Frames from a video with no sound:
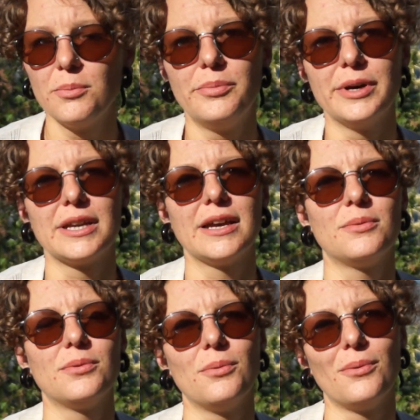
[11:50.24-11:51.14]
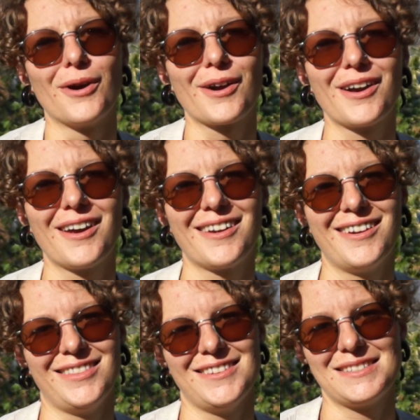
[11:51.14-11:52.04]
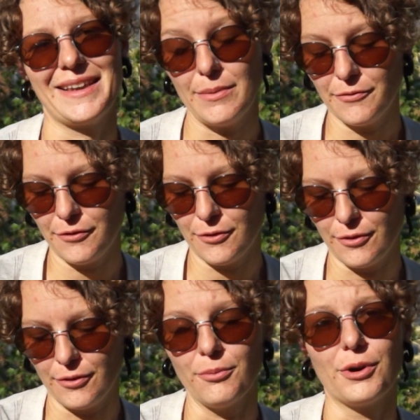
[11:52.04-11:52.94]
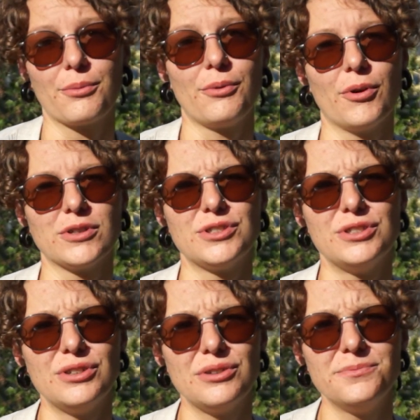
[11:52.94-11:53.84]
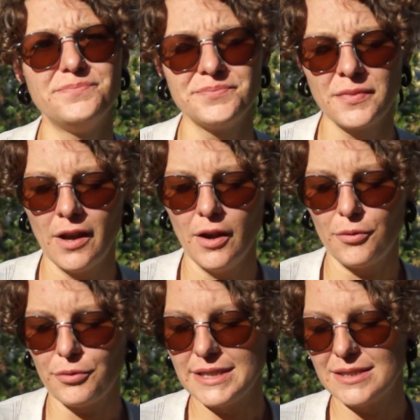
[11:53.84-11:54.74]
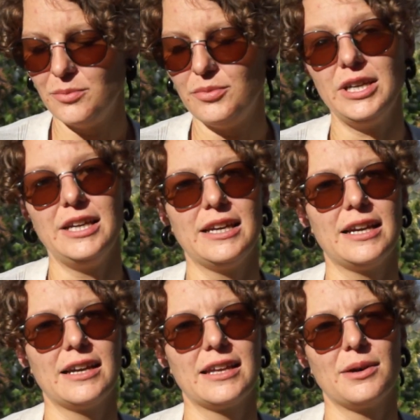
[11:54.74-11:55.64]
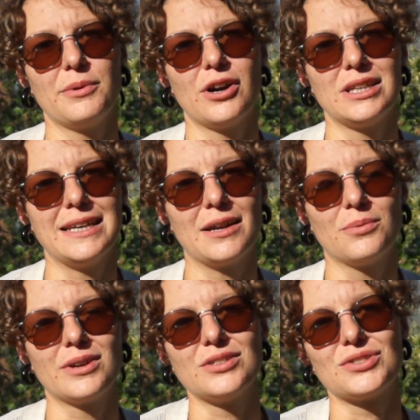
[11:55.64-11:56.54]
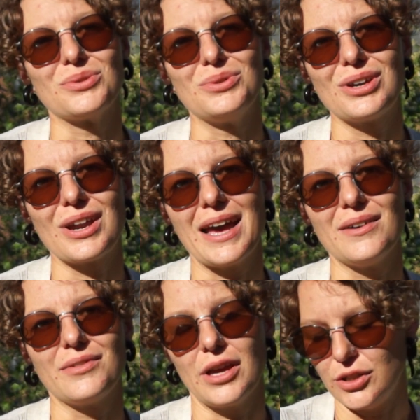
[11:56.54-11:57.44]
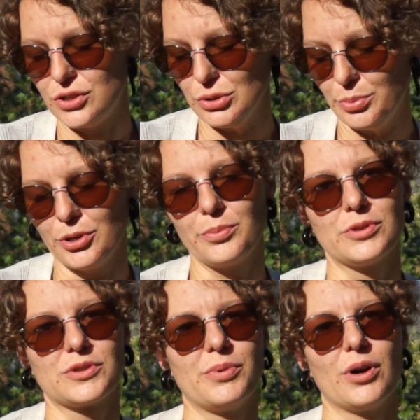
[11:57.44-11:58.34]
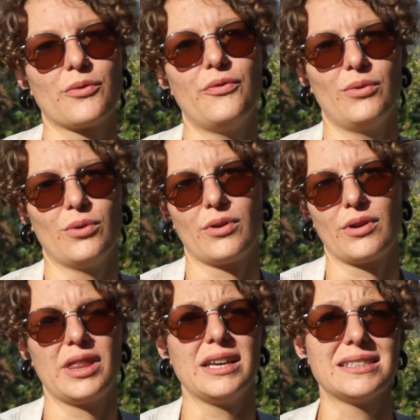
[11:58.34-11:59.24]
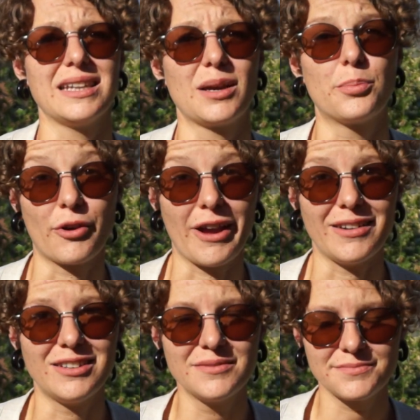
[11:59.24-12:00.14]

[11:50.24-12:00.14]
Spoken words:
but it will work none the same for what we want to do. Reason being that we got that one is so we can have a dual purpose pot for things like bread,